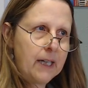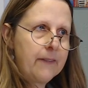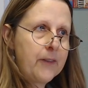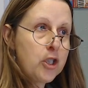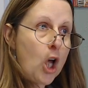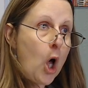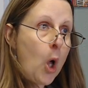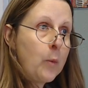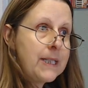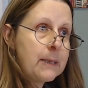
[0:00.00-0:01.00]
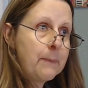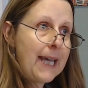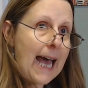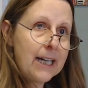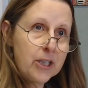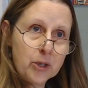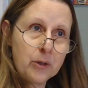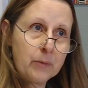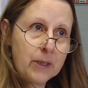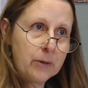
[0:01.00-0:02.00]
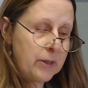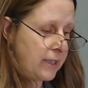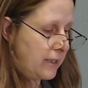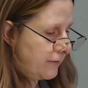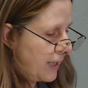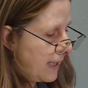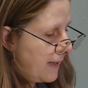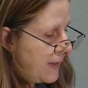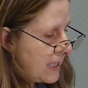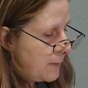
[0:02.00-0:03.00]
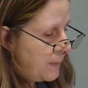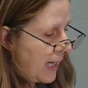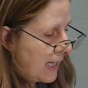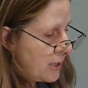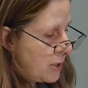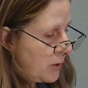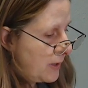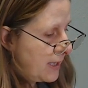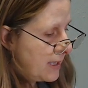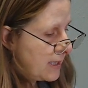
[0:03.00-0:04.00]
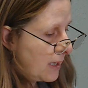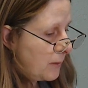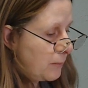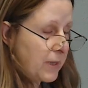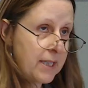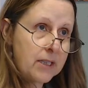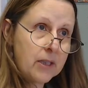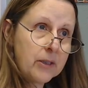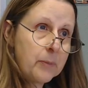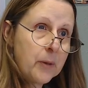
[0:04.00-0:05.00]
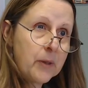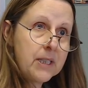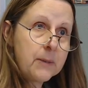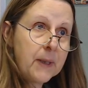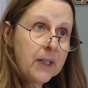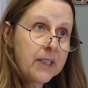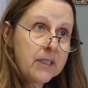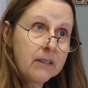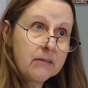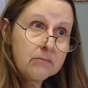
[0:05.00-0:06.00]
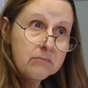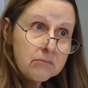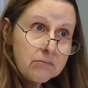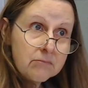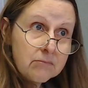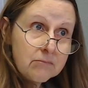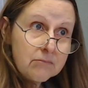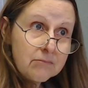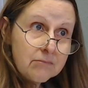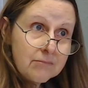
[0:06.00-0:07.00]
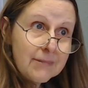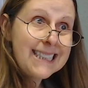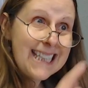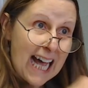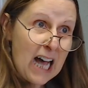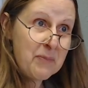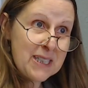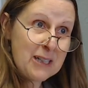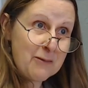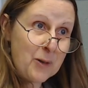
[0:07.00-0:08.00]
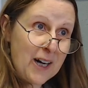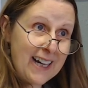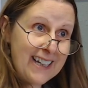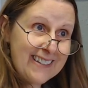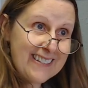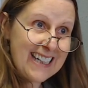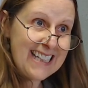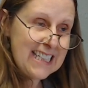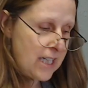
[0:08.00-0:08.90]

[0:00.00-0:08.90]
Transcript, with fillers: There's always a beatitude when you leave. This beatitude is Blessed are the poor in spirit. It's the opposite of pride, right?